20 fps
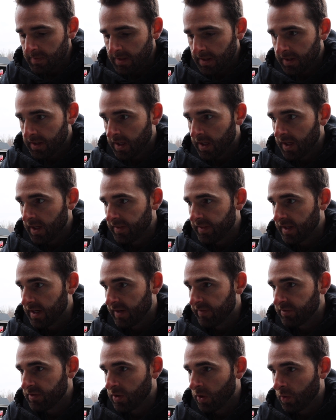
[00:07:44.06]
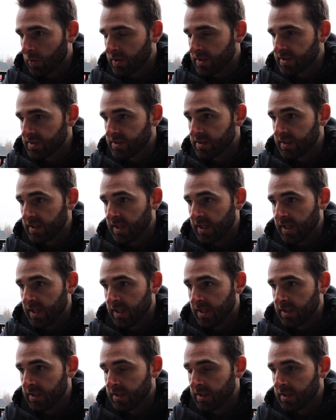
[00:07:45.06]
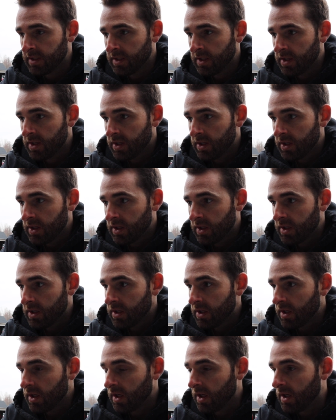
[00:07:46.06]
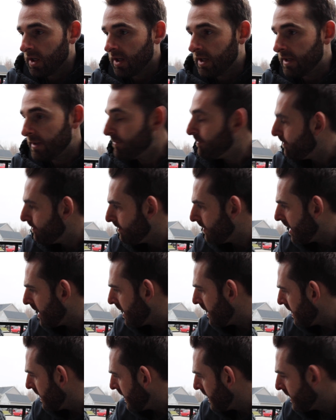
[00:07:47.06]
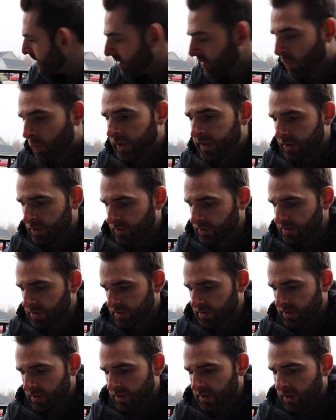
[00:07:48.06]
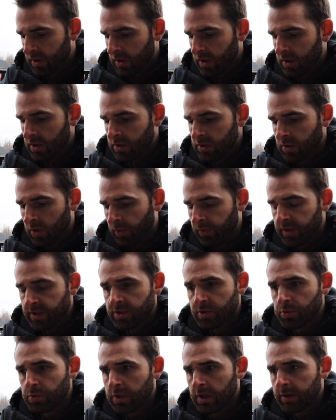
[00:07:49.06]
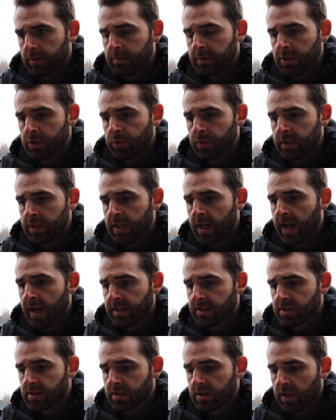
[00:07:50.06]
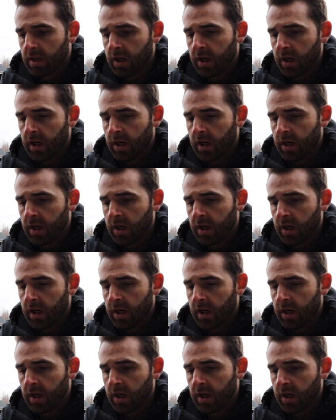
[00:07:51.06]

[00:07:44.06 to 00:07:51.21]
that I've noticed in the wheels. So this is what I'm going to be doing next.